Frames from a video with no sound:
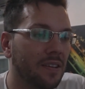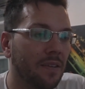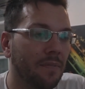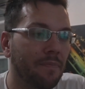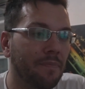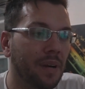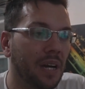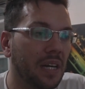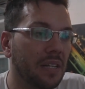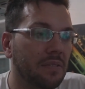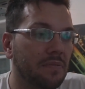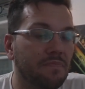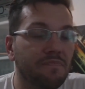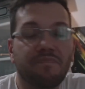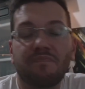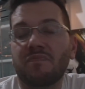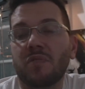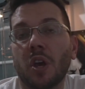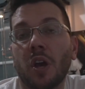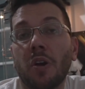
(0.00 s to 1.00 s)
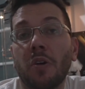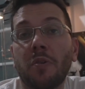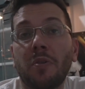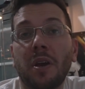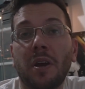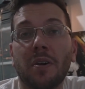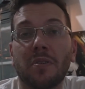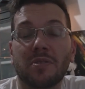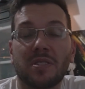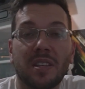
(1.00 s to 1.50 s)
But who
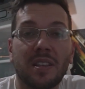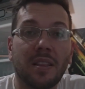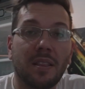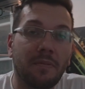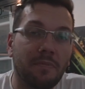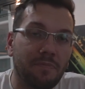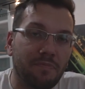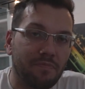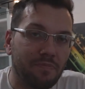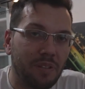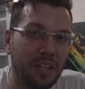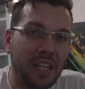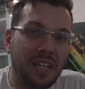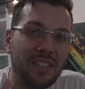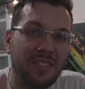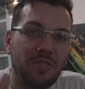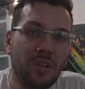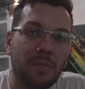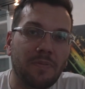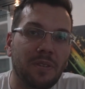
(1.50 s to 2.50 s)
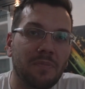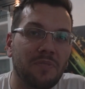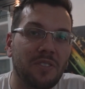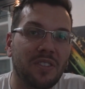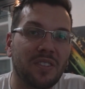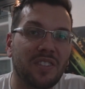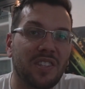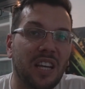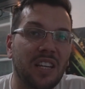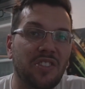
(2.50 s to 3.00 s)
knows? Please drop some
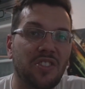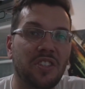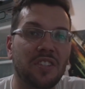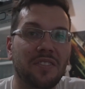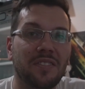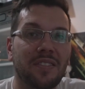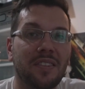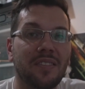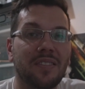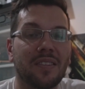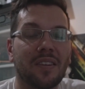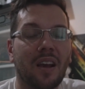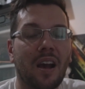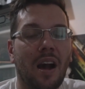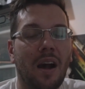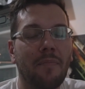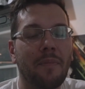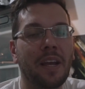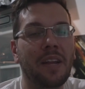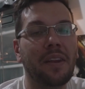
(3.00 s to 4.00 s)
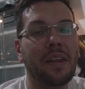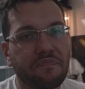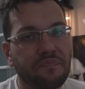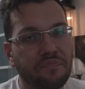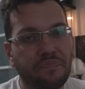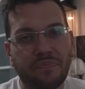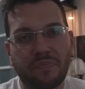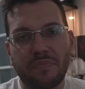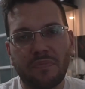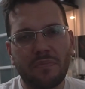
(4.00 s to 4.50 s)
suggestions in the comment.
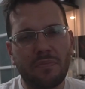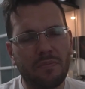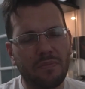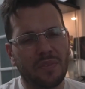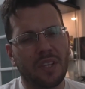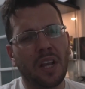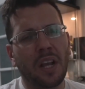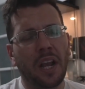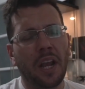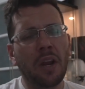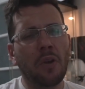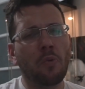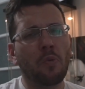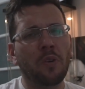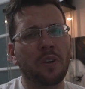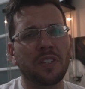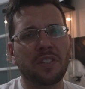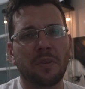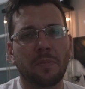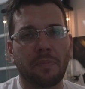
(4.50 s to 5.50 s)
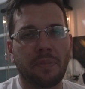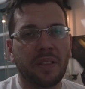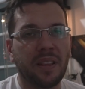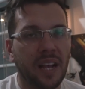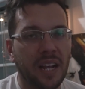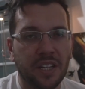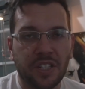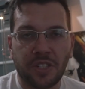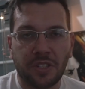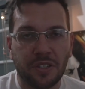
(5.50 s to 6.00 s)
It was a
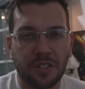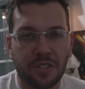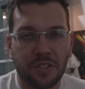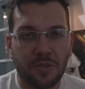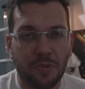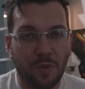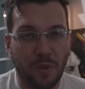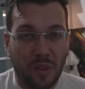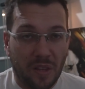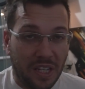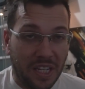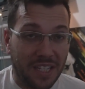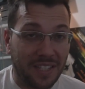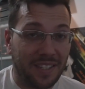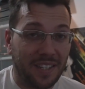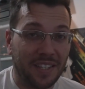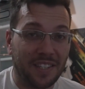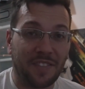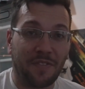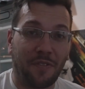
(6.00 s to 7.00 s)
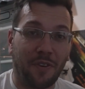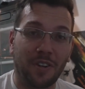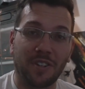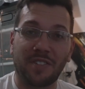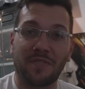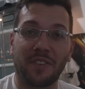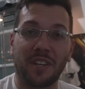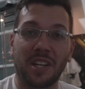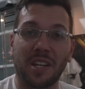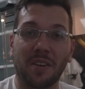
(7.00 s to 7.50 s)
pleasure to release this
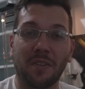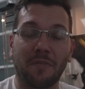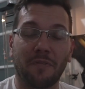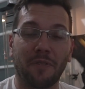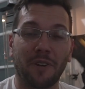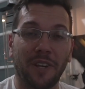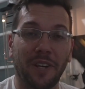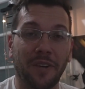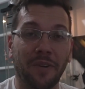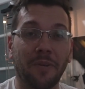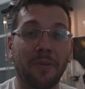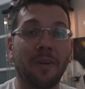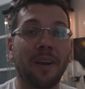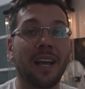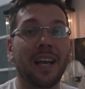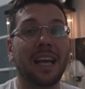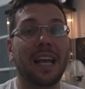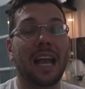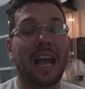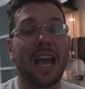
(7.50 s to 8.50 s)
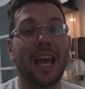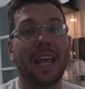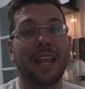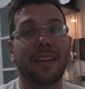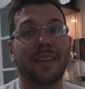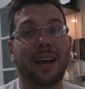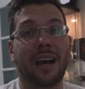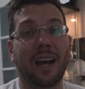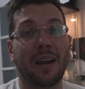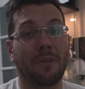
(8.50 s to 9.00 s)
first video for you,
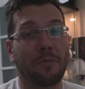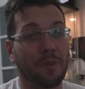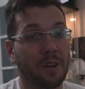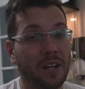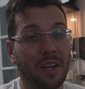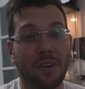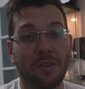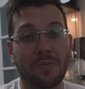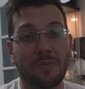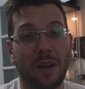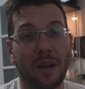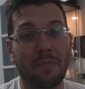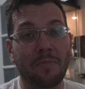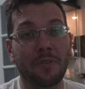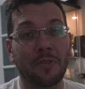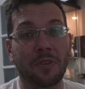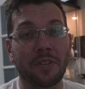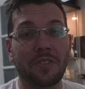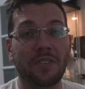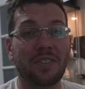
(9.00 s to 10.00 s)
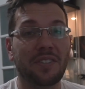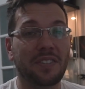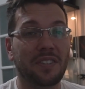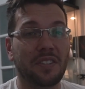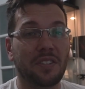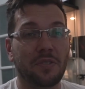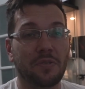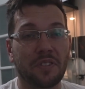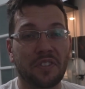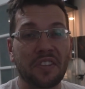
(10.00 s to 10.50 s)
and I really hope I'm going to see
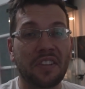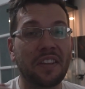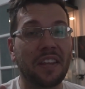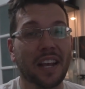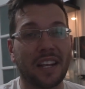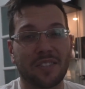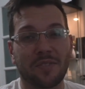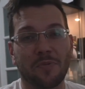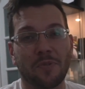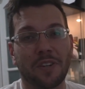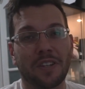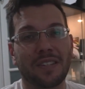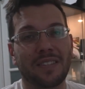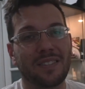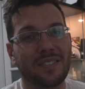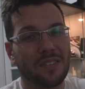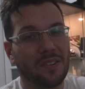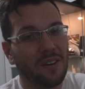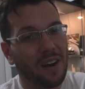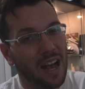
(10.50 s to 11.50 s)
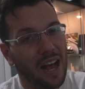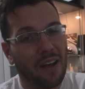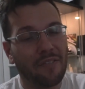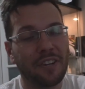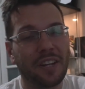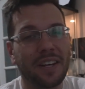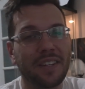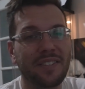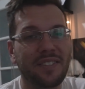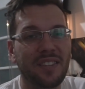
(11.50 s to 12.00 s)
you in the next one. So have a
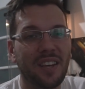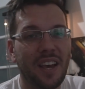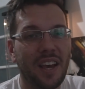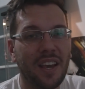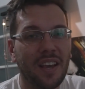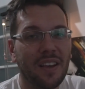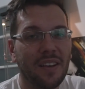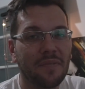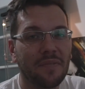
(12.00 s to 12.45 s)
nice day.